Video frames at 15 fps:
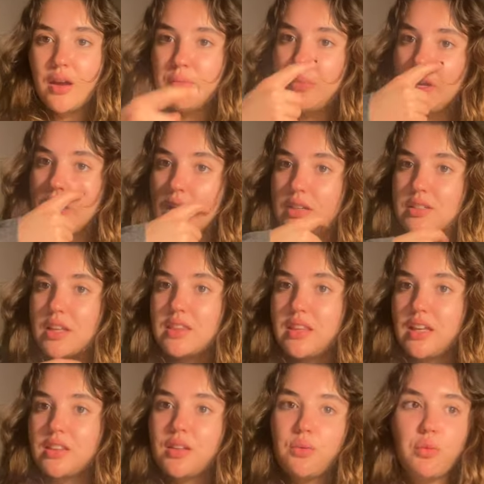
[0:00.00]
because I
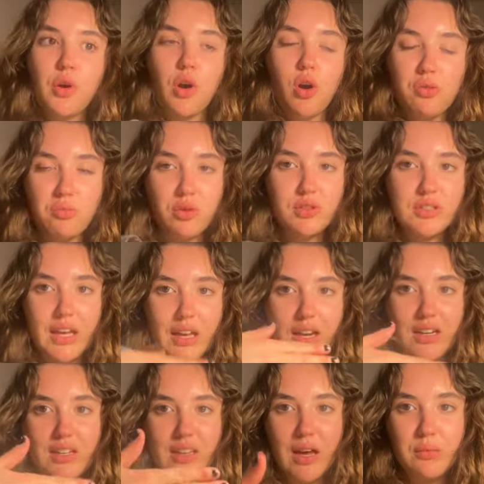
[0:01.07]
think that we're almost
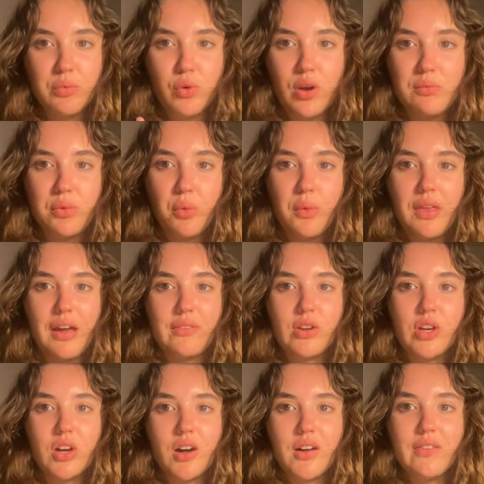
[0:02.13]
getting to that point, but we
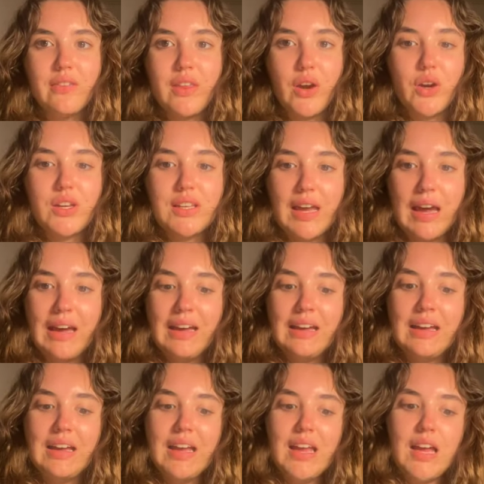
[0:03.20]
haven't gotten there
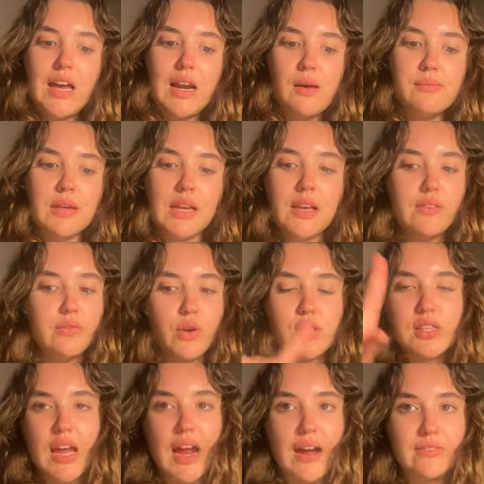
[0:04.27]
yet. And I'm thinking if there's
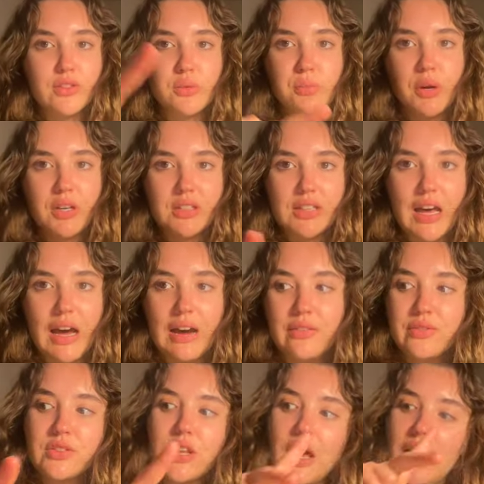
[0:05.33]
half the book
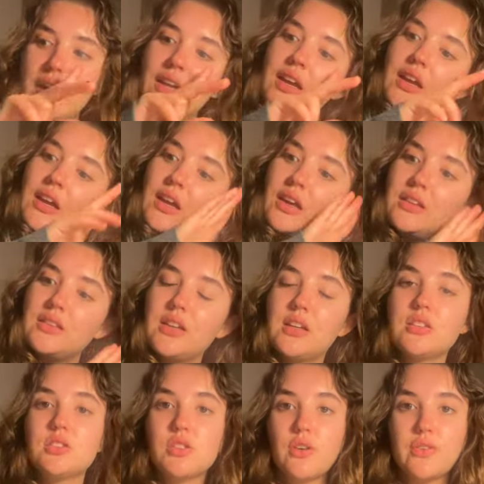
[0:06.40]
left, like, the
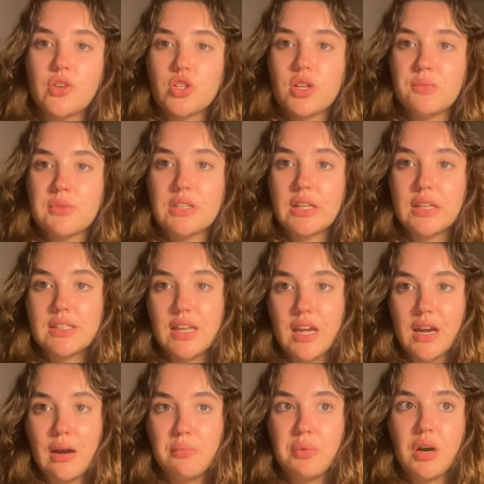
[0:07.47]
conservatorship is gonna take
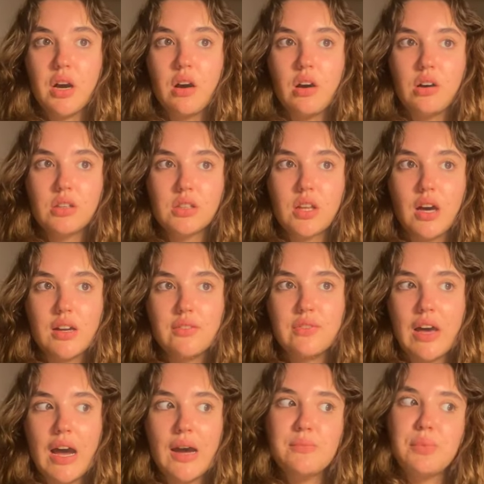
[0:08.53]
up a lot of
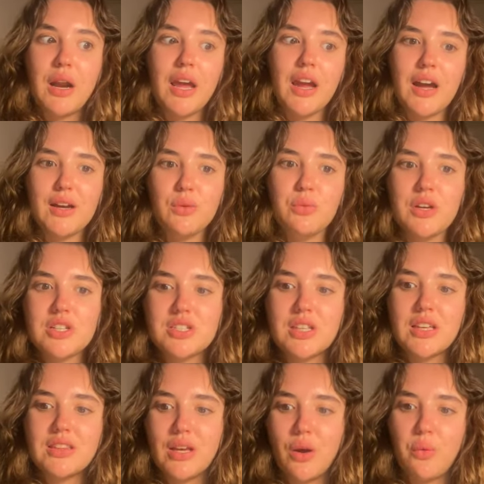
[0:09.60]
that. But I kind of wish
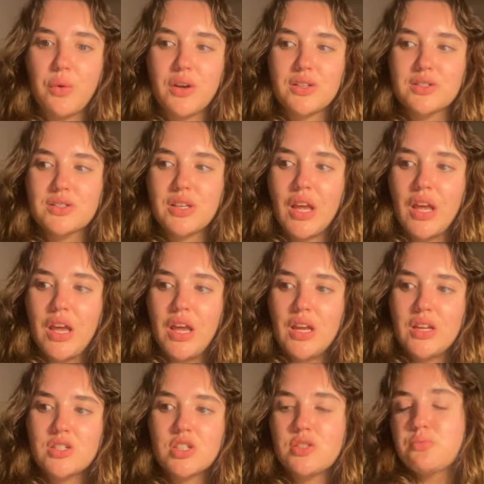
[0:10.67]
that there was
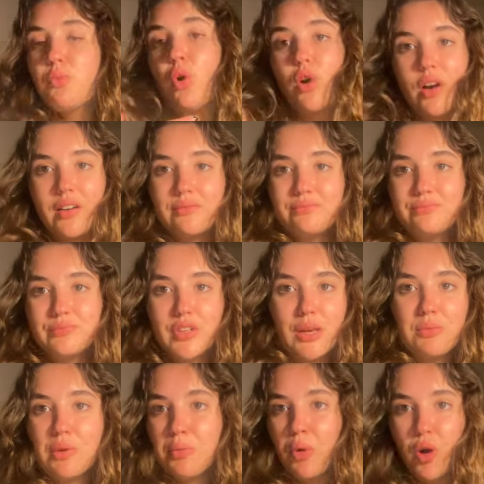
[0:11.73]
just more. Give
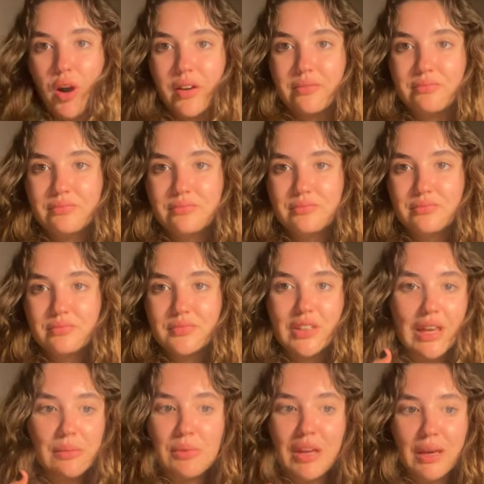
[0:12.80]
me more.
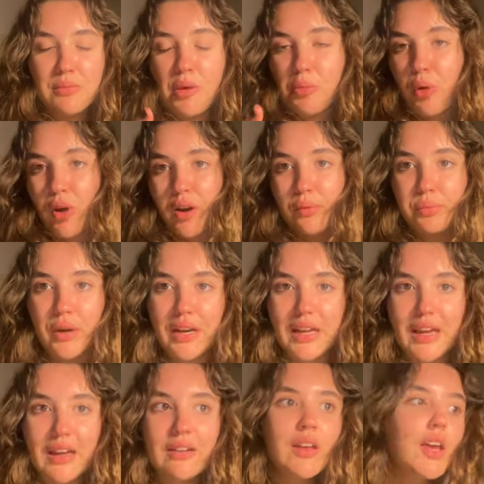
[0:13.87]
Give me more,
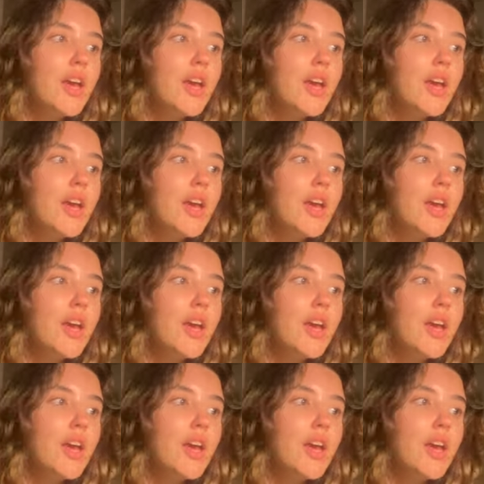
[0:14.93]
Brittany.